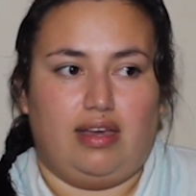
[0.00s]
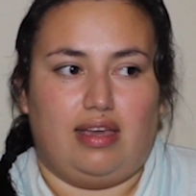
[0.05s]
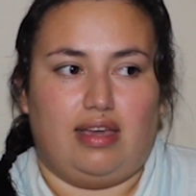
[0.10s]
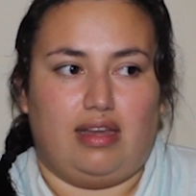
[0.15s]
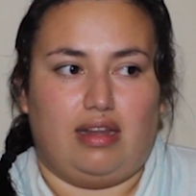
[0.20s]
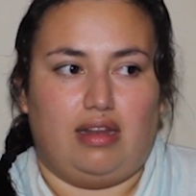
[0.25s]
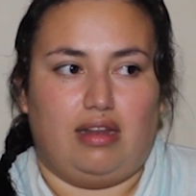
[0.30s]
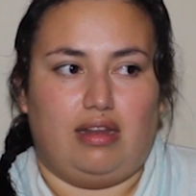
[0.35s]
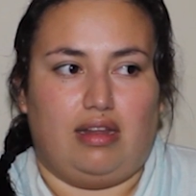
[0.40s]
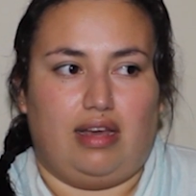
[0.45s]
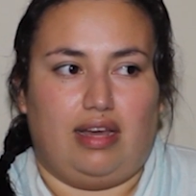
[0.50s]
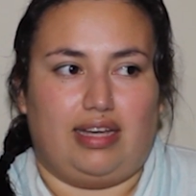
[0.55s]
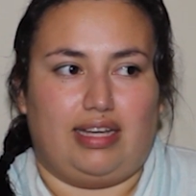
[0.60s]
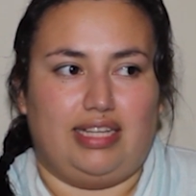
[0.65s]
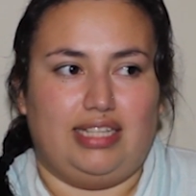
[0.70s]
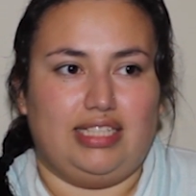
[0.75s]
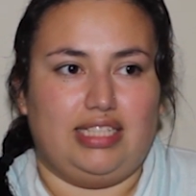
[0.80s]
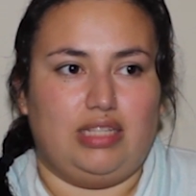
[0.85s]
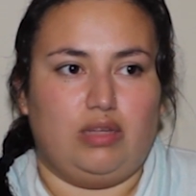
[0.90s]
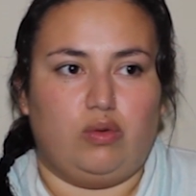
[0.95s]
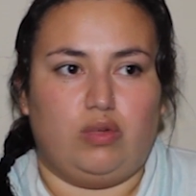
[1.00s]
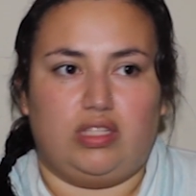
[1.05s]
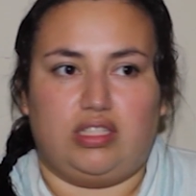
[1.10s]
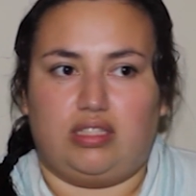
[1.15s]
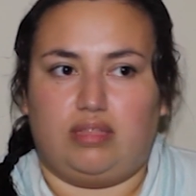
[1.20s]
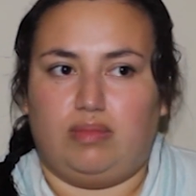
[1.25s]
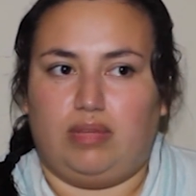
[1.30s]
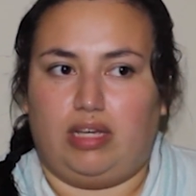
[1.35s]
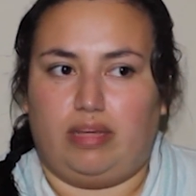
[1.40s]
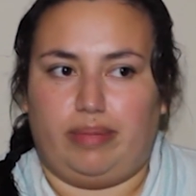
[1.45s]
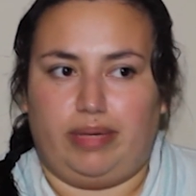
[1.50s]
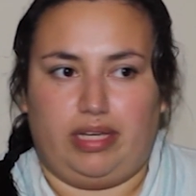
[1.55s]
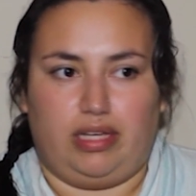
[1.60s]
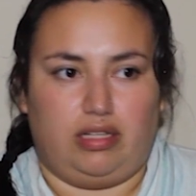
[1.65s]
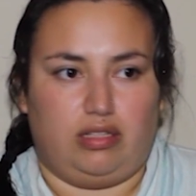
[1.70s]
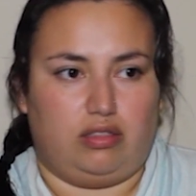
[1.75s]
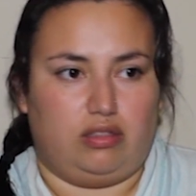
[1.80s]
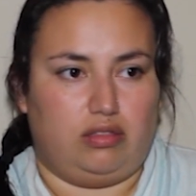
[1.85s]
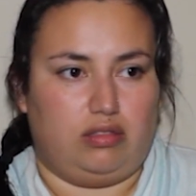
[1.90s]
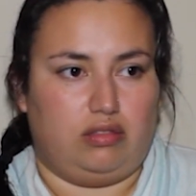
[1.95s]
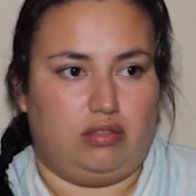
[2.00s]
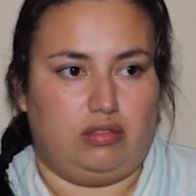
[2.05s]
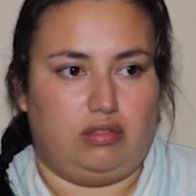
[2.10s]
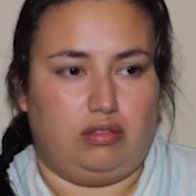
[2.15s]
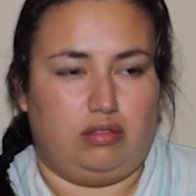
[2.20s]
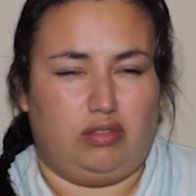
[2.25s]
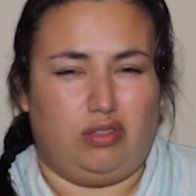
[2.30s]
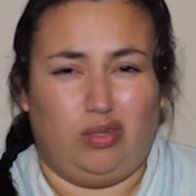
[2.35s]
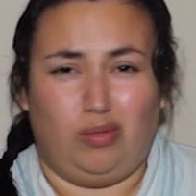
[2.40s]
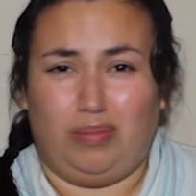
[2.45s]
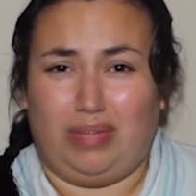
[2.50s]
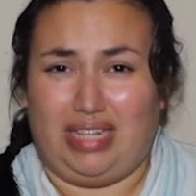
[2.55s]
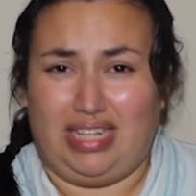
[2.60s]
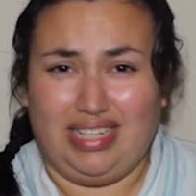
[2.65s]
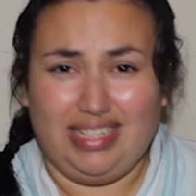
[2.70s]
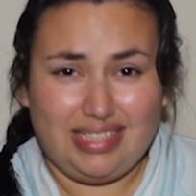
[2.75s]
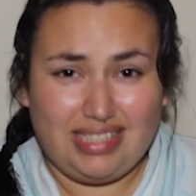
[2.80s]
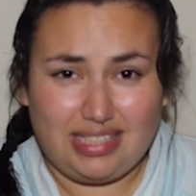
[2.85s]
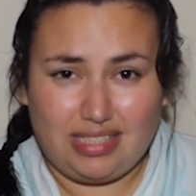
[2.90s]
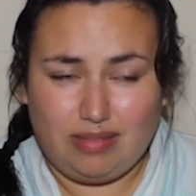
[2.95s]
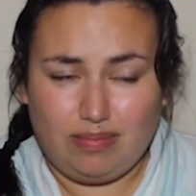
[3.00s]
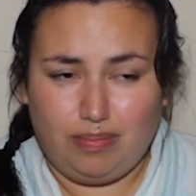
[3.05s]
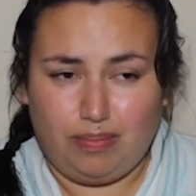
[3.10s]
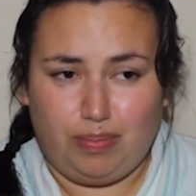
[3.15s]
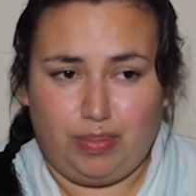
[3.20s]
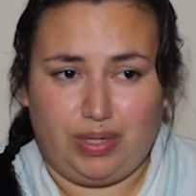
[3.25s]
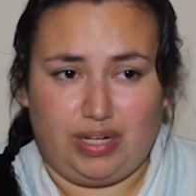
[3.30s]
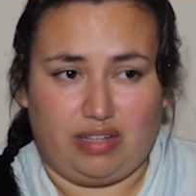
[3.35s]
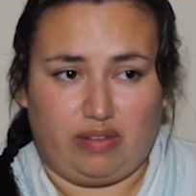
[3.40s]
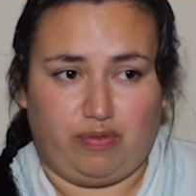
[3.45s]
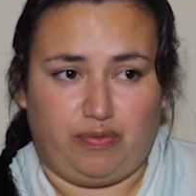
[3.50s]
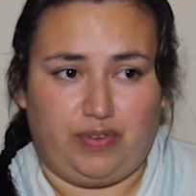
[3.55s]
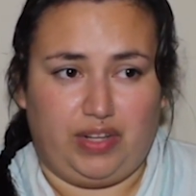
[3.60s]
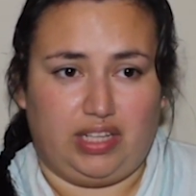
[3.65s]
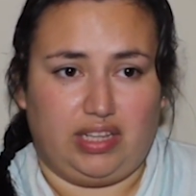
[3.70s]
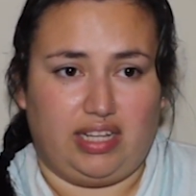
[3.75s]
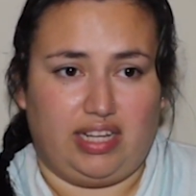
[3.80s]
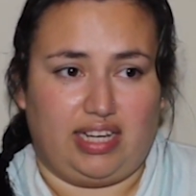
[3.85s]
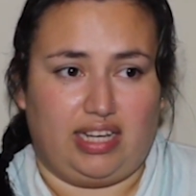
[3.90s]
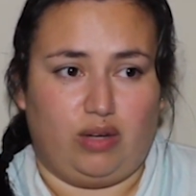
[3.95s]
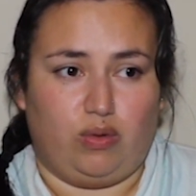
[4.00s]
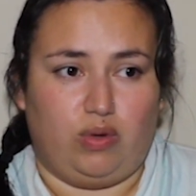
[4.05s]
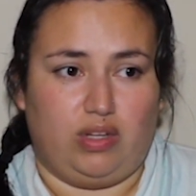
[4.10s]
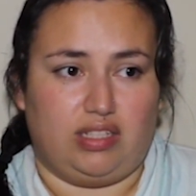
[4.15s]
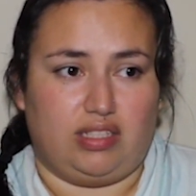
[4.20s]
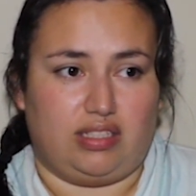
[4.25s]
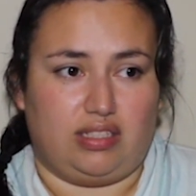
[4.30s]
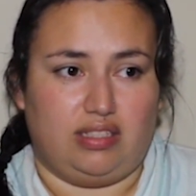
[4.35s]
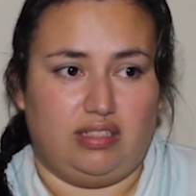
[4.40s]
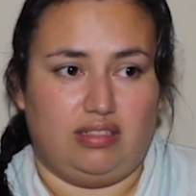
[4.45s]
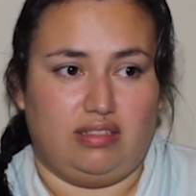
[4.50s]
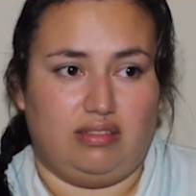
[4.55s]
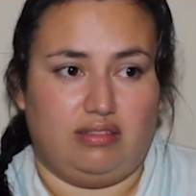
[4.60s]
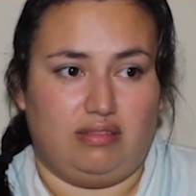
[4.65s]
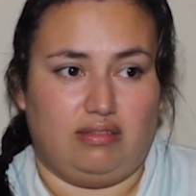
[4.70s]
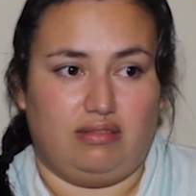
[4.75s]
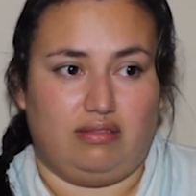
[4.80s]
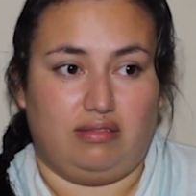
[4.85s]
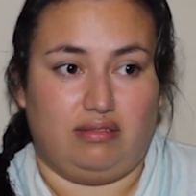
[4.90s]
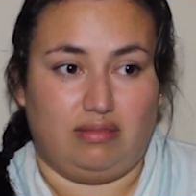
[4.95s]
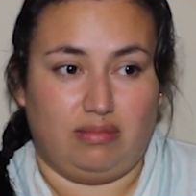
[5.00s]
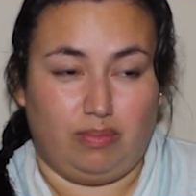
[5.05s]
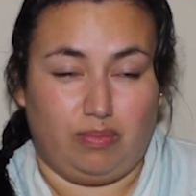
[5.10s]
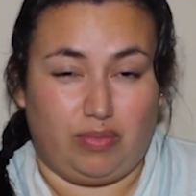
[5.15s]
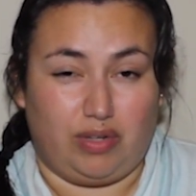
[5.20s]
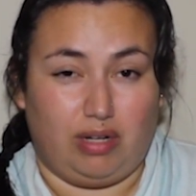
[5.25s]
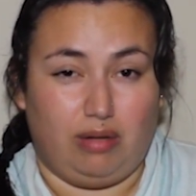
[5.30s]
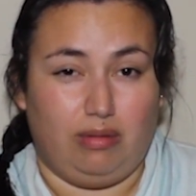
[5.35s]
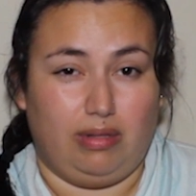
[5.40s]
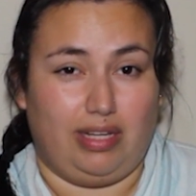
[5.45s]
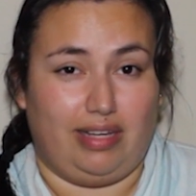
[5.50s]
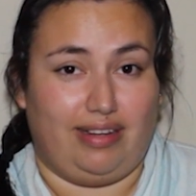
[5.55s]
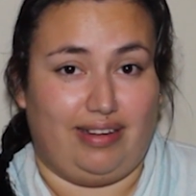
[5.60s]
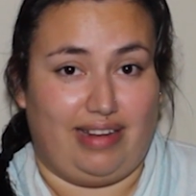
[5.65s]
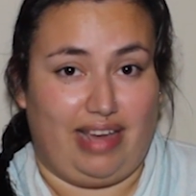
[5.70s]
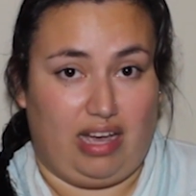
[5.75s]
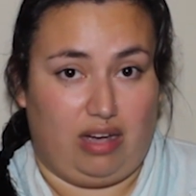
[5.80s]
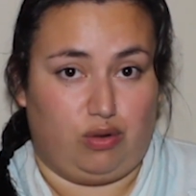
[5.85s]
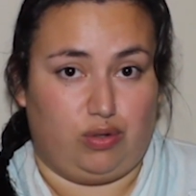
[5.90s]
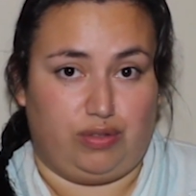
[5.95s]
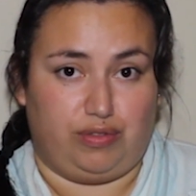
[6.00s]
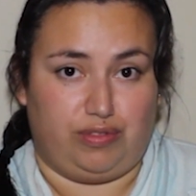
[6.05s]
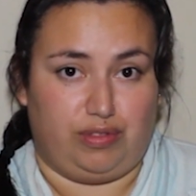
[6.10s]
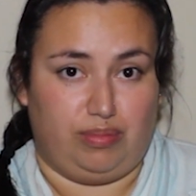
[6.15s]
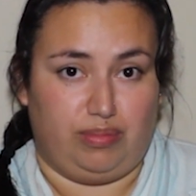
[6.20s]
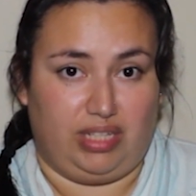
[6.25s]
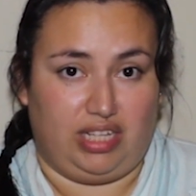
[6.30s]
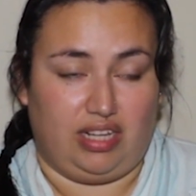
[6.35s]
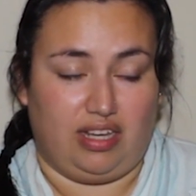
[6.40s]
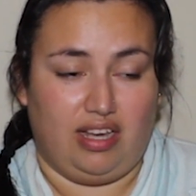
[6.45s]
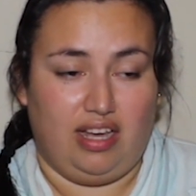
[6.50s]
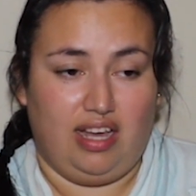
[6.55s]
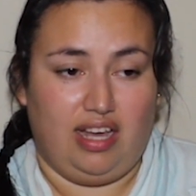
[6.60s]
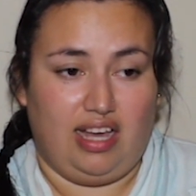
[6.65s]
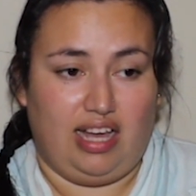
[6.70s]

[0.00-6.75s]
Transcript: And I guess it was maybe 2 minutes, but it felt like it was probably an hour for me.